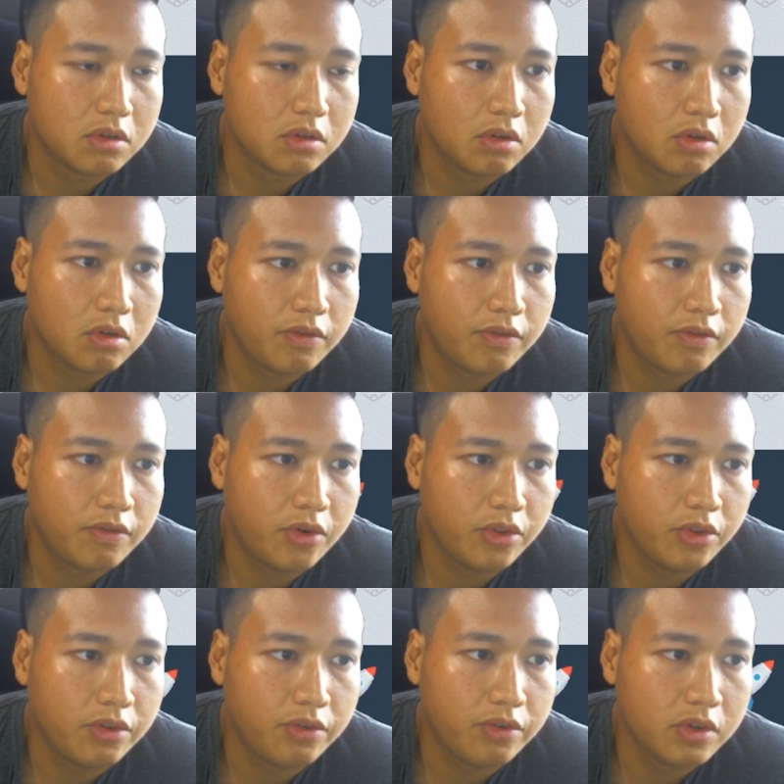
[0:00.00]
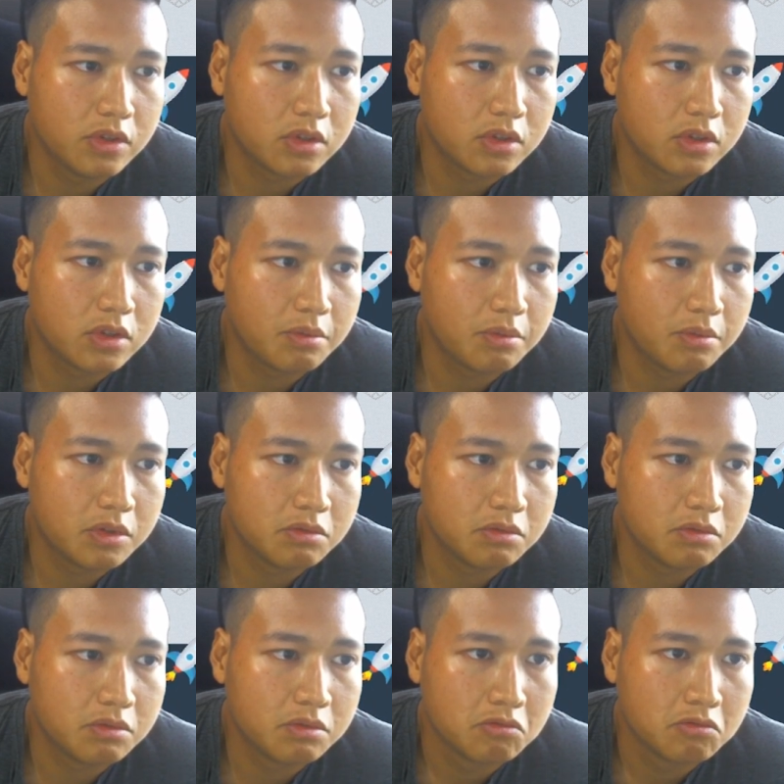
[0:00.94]
4 different stops
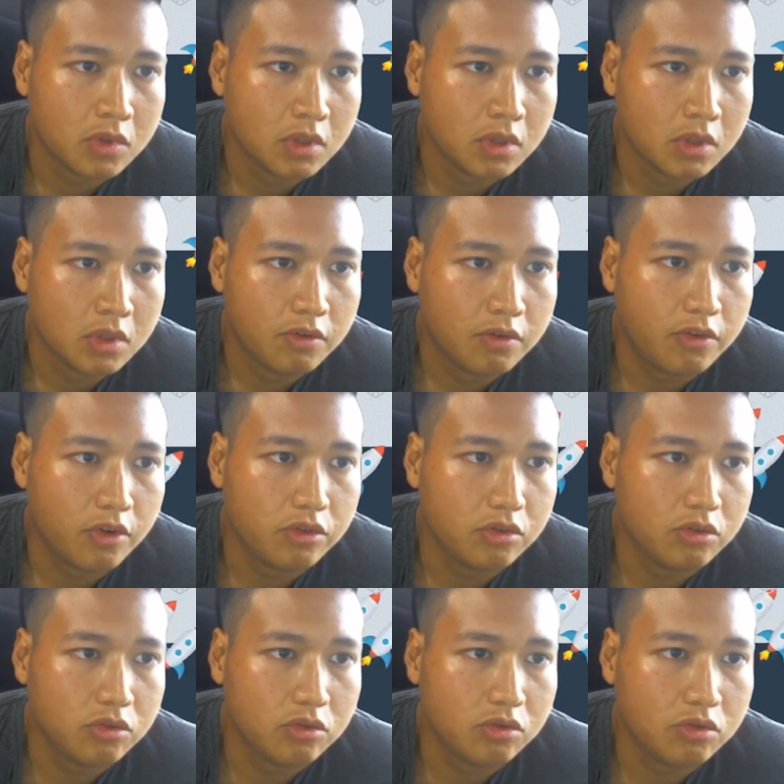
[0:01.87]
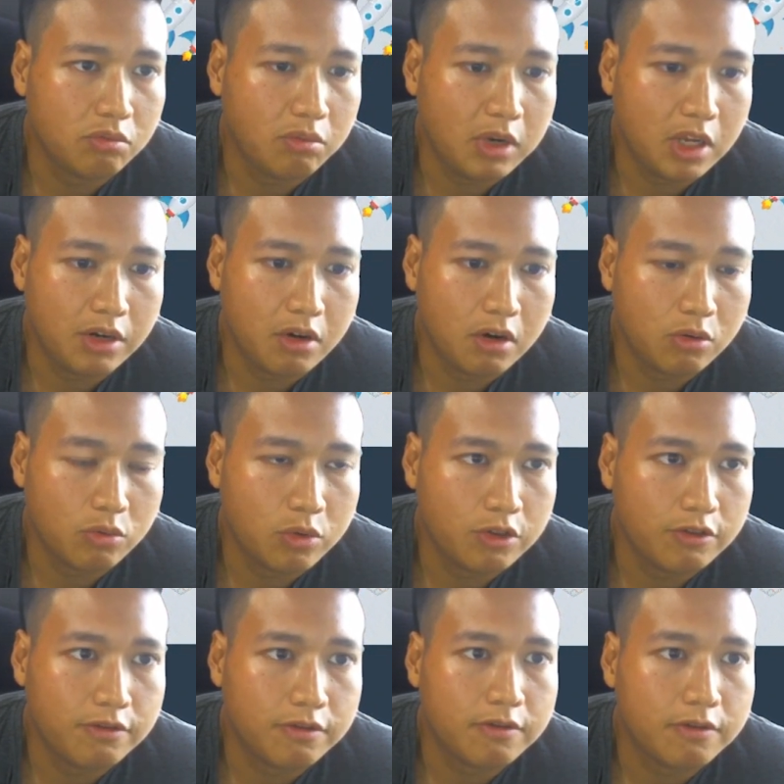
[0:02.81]
for you to play around
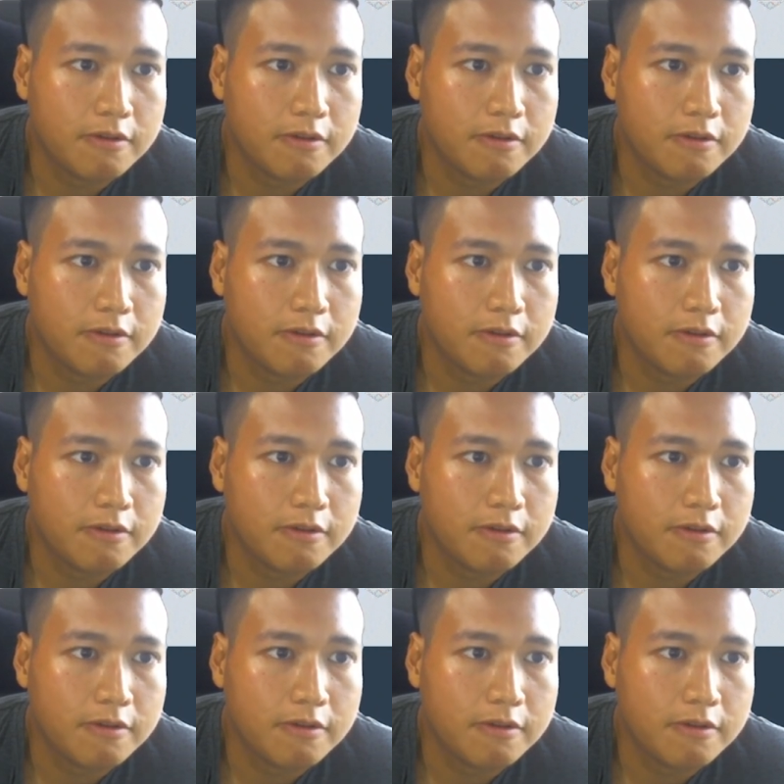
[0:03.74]
with.